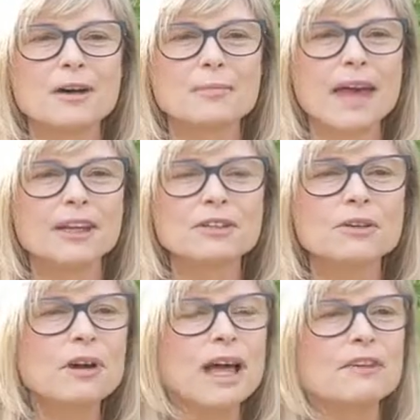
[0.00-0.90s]
Um, and you
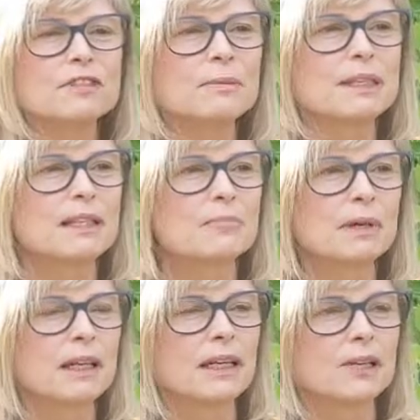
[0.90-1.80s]
don't have to be
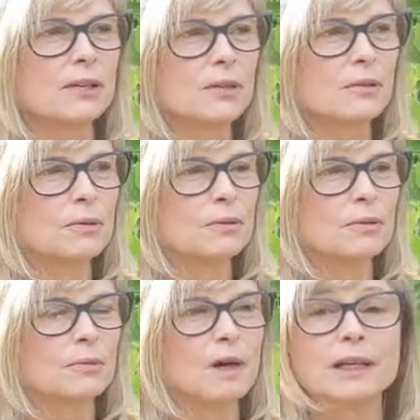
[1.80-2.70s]
somebody who,
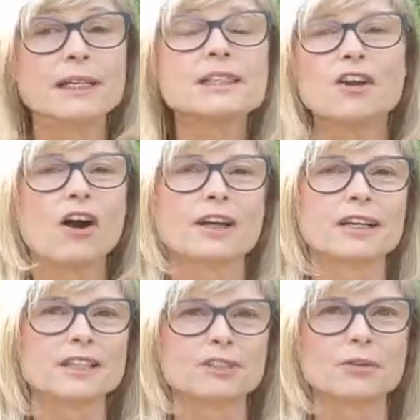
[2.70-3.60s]
well, is an
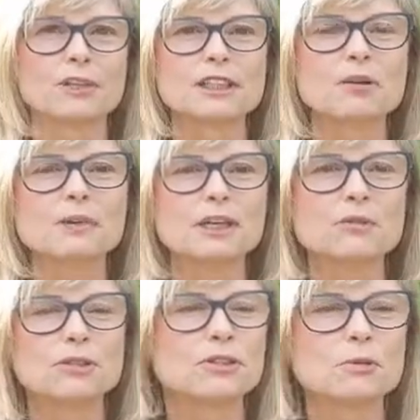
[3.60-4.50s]
artist or somebody
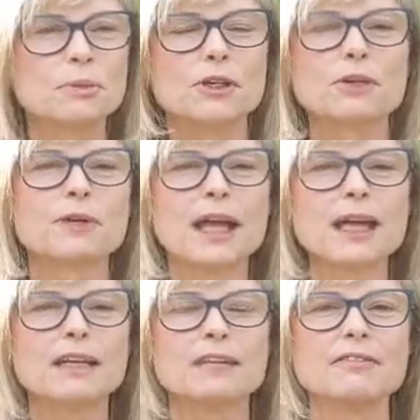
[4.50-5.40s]
who's super
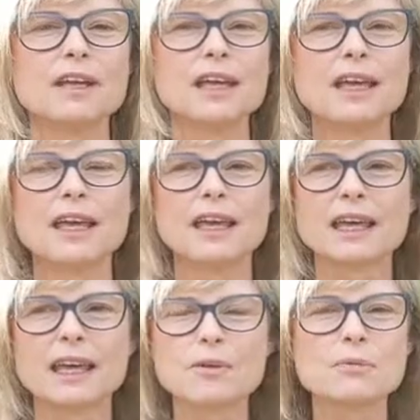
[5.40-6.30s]
creative.
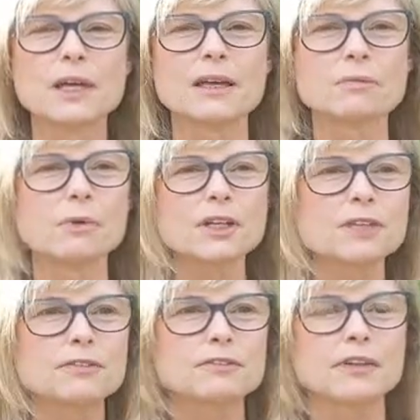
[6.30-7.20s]
It, it, it
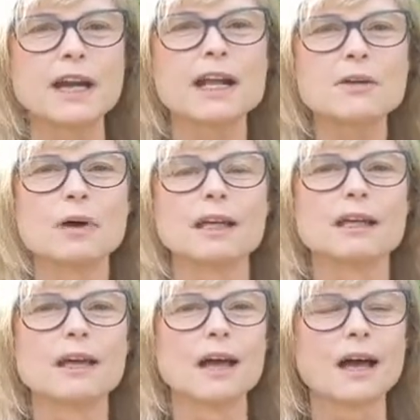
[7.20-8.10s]
works for anyone
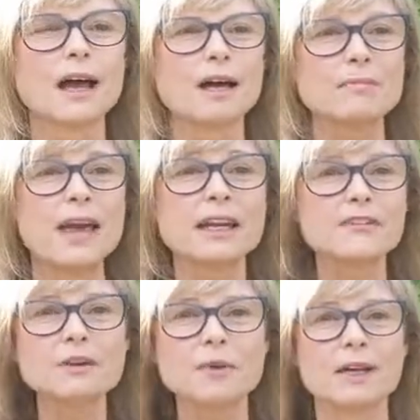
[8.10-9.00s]
um, and
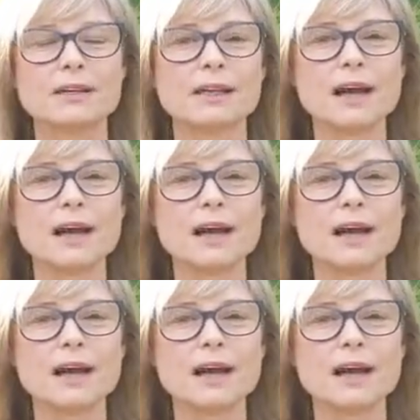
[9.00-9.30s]
everyone.